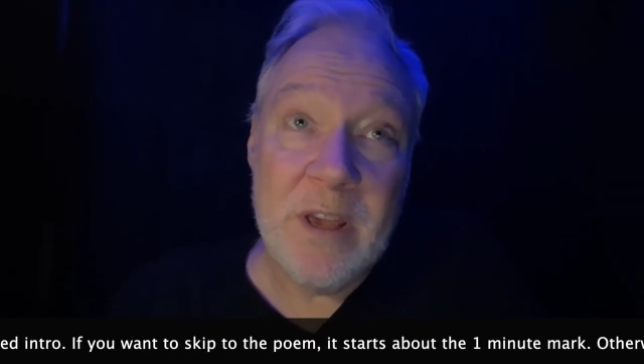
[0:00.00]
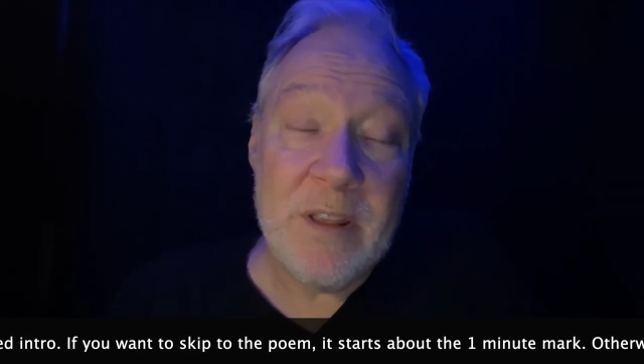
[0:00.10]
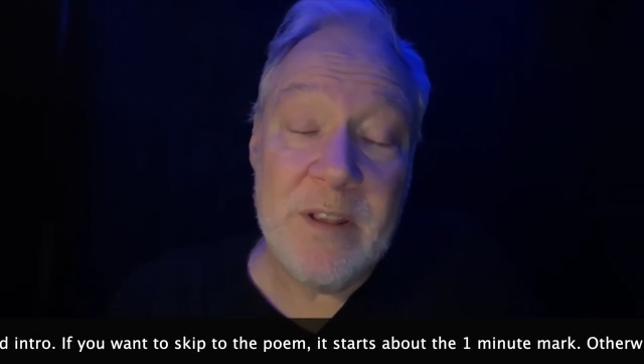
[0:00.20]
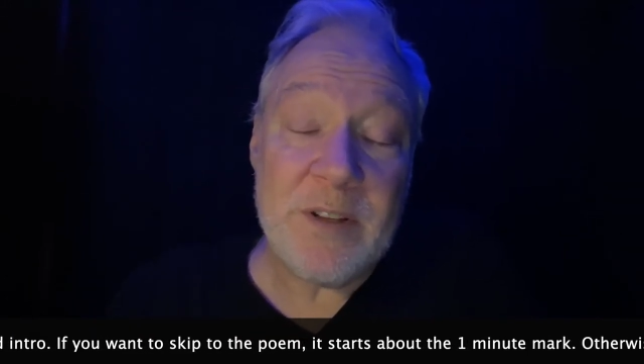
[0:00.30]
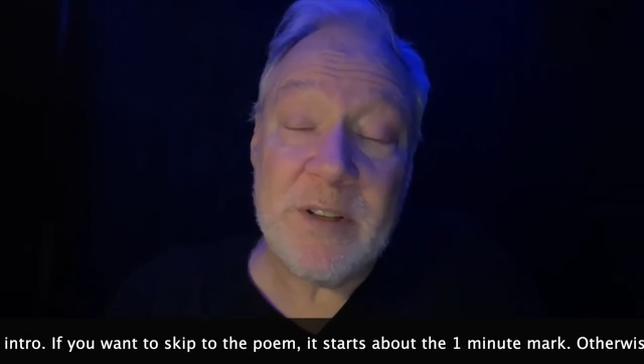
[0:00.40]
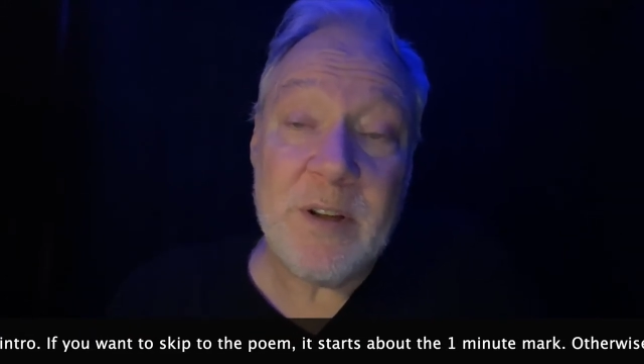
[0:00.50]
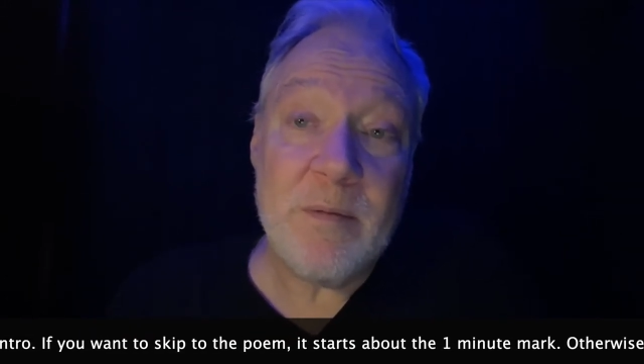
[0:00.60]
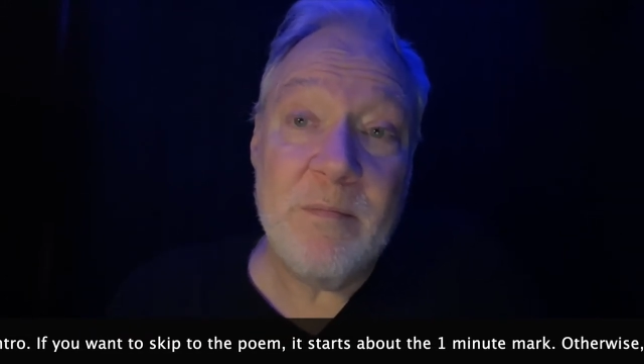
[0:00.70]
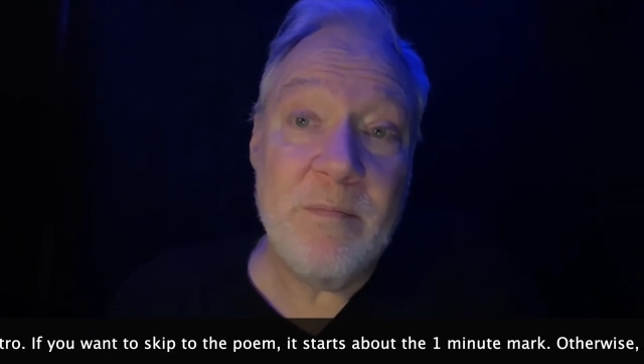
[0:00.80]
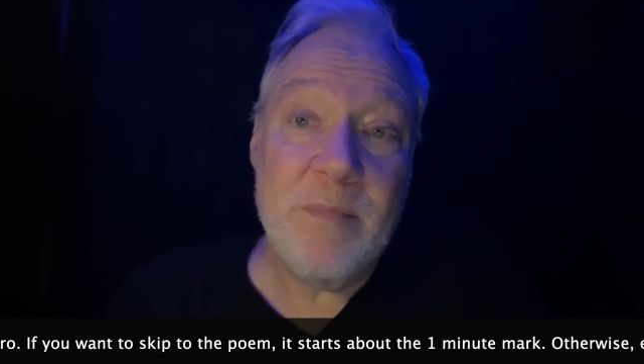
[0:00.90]
this
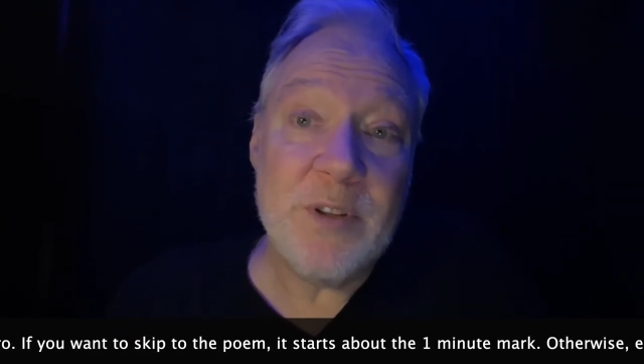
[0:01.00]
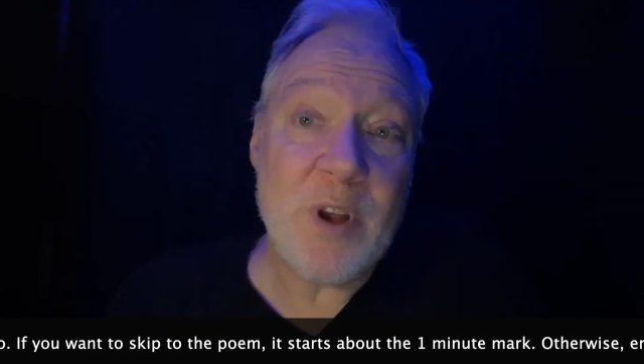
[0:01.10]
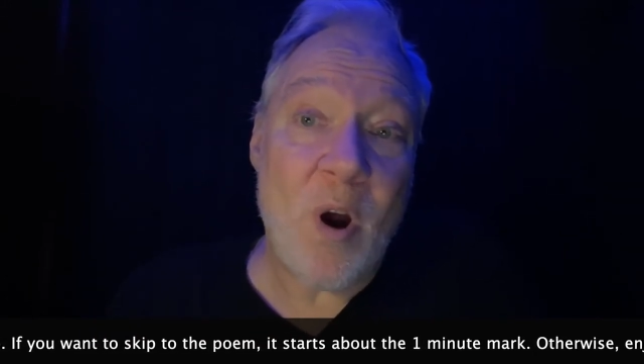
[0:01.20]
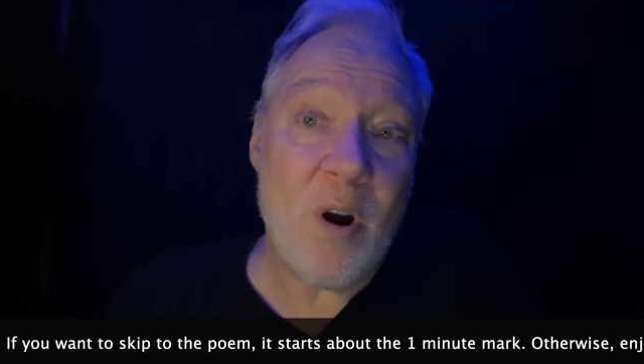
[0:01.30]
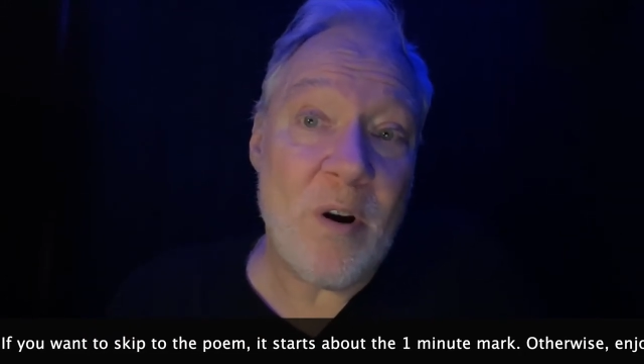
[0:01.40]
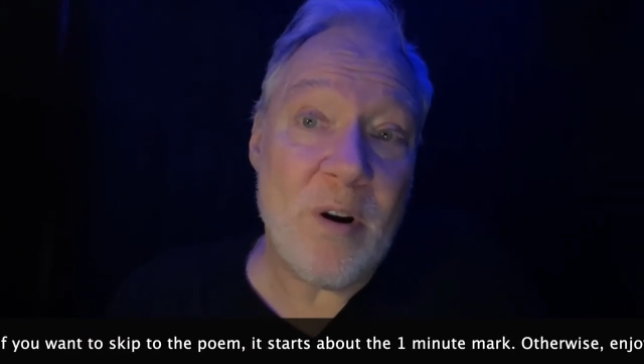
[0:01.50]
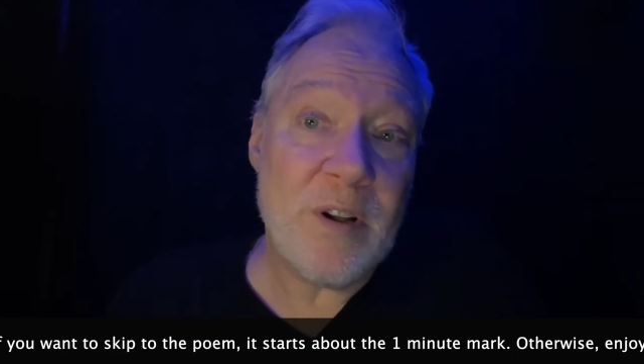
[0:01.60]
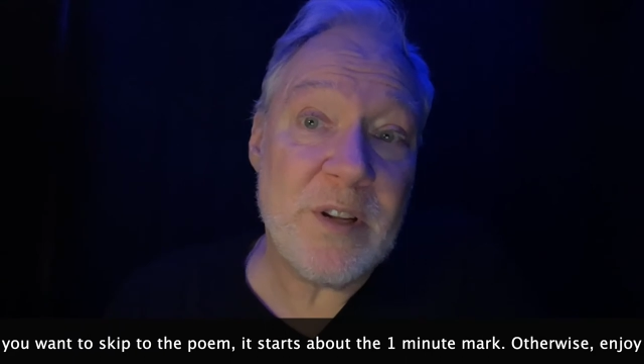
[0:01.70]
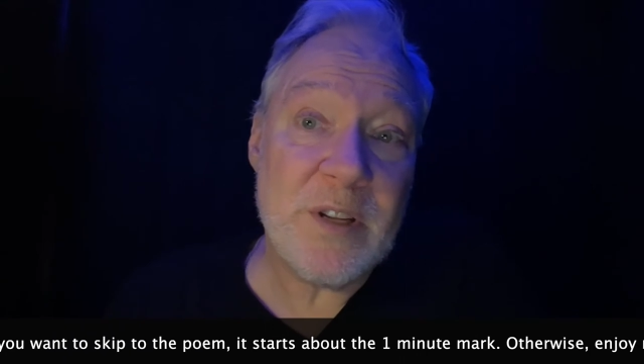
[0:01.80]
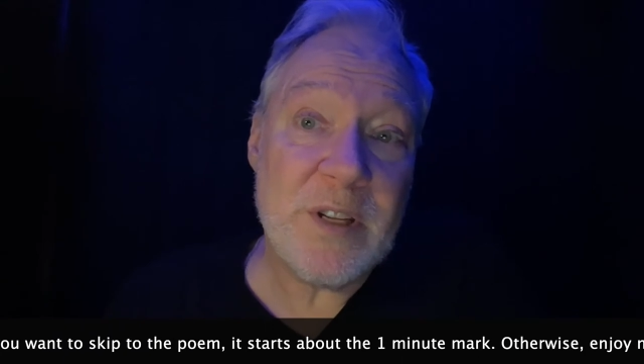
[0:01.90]
bizarre
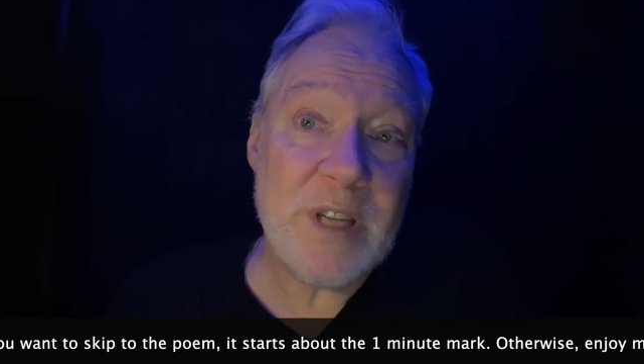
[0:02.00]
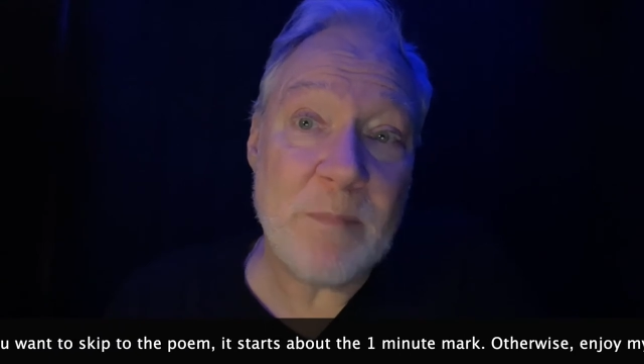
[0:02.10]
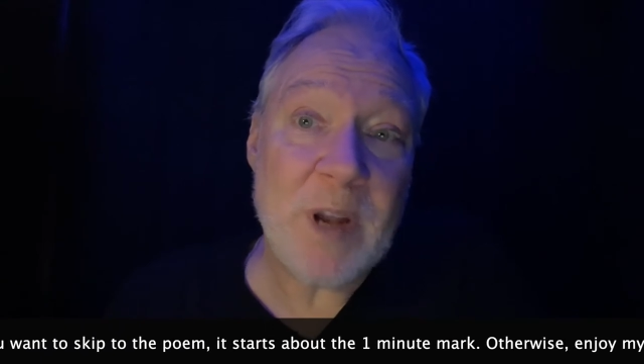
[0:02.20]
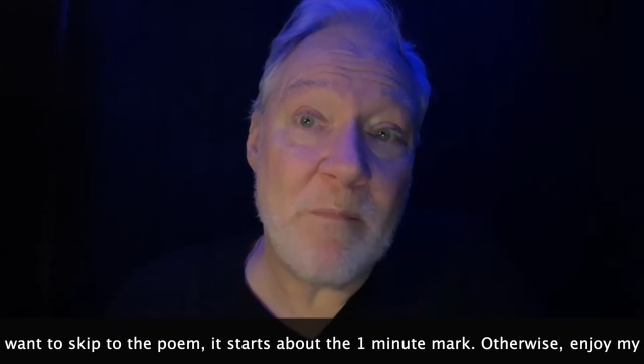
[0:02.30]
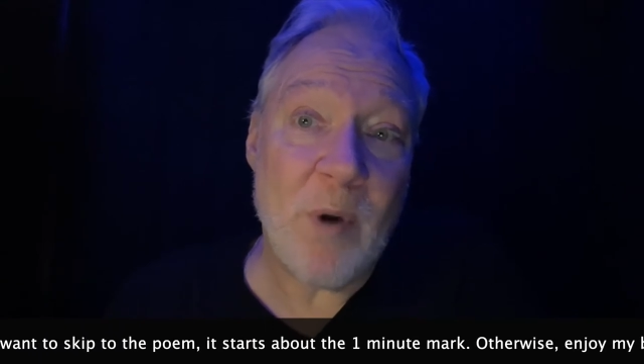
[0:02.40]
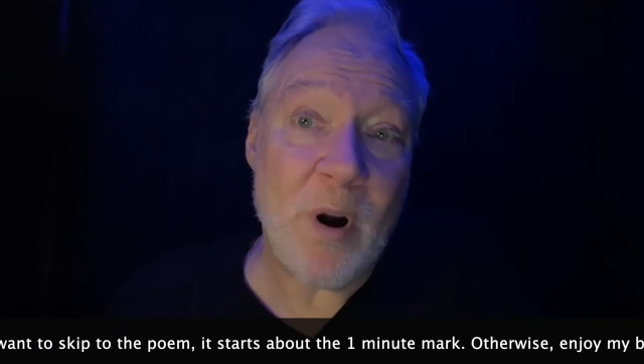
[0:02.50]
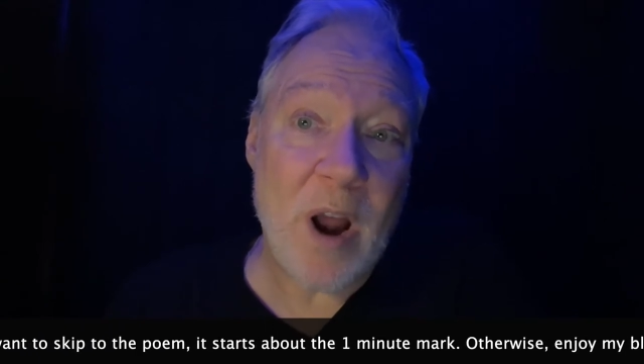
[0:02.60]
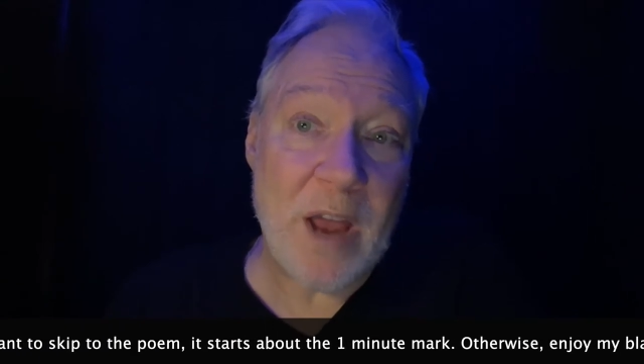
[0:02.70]
September